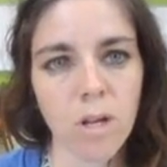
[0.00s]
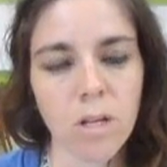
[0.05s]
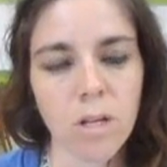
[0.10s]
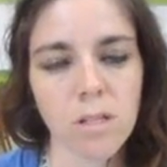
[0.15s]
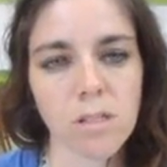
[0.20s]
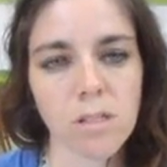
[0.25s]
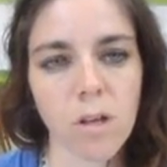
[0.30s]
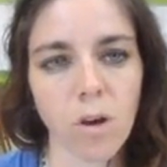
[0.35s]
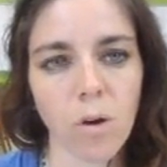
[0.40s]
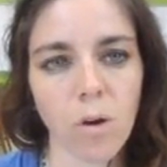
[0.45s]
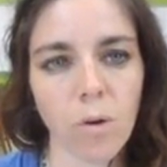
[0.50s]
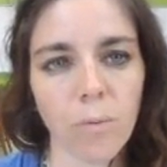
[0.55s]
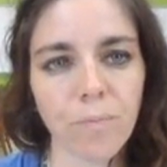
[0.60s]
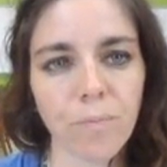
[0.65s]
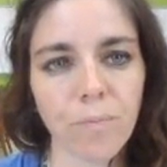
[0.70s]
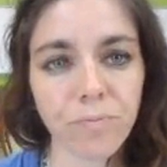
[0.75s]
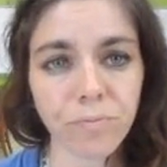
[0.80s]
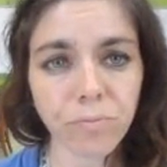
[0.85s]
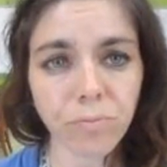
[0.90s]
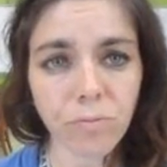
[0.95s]
So
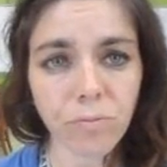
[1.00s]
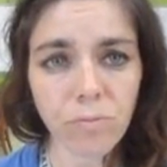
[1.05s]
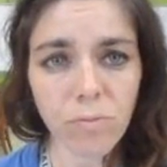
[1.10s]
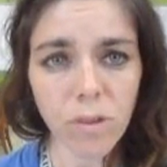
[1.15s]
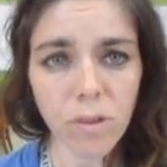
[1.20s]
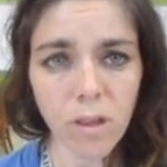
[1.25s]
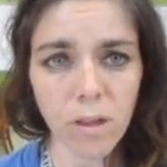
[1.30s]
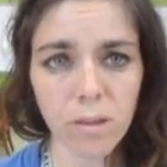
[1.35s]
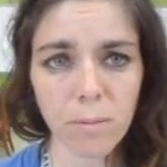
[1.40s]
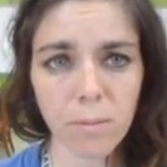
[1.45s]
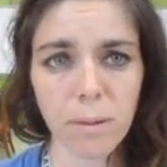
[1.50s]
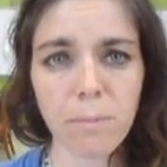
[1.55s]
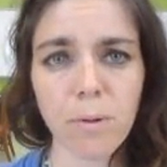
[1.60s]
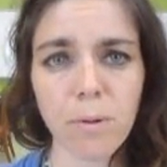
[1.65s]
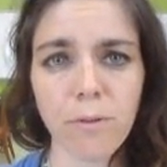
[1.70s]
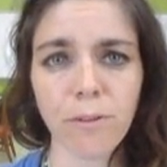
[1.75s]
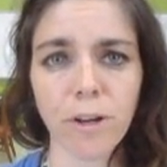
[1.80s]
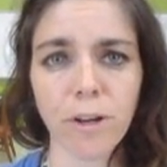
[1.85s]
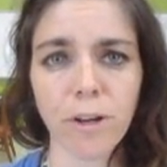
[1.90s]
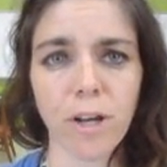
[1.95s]
the people
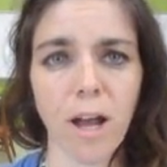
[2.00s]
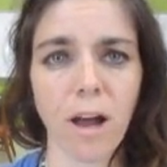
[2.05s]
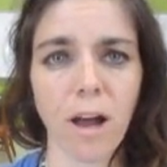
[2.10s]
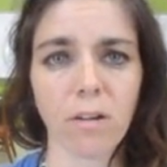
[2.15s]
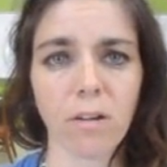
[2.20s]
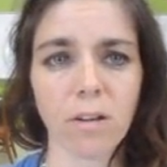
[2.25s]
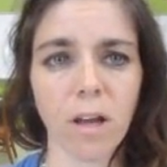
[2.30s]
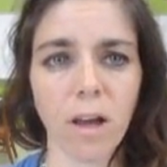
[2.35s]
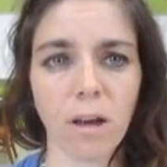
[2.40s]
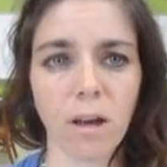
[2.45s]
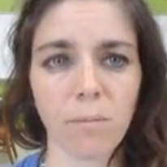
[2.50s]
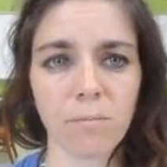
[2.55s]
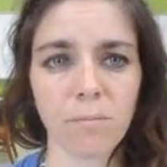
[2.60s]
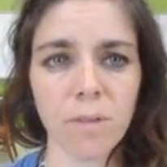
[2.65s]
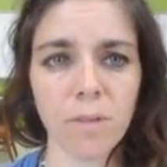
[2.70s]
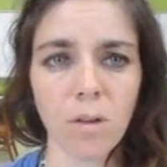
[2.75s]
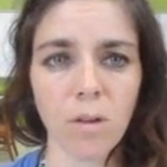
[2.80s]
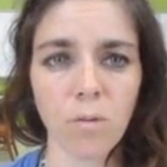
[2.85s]
figured out um,